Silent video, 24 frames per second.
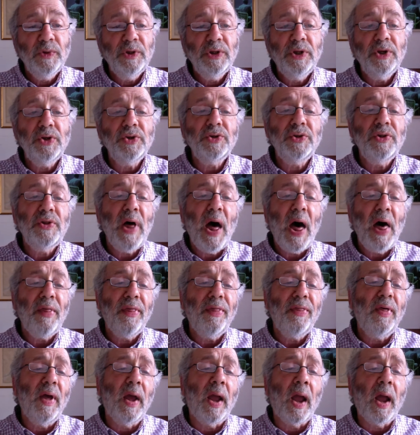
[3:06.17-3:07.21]
"Does thou
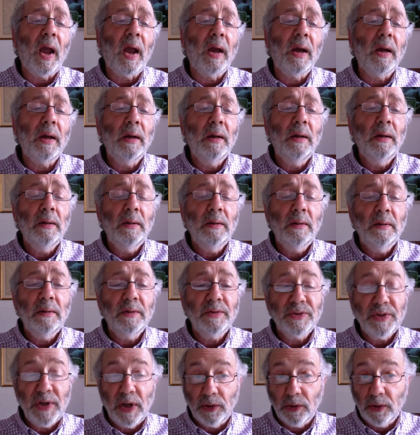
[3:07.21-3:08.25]
think,"
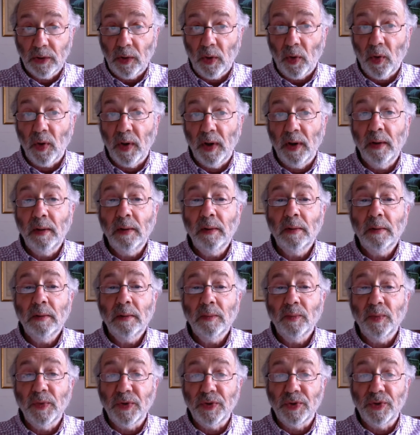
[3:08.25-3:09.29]
said Colin,
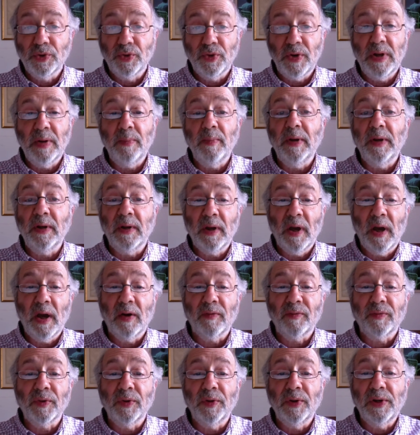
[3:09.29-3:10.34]
with dreamy
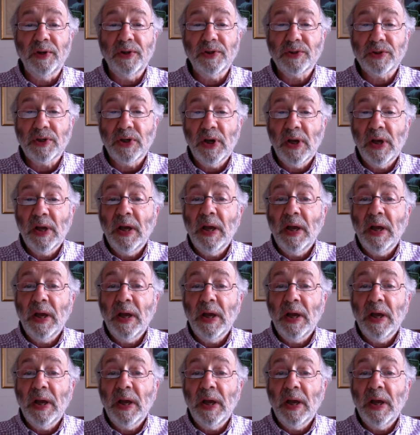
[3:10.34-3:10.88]
carefulness,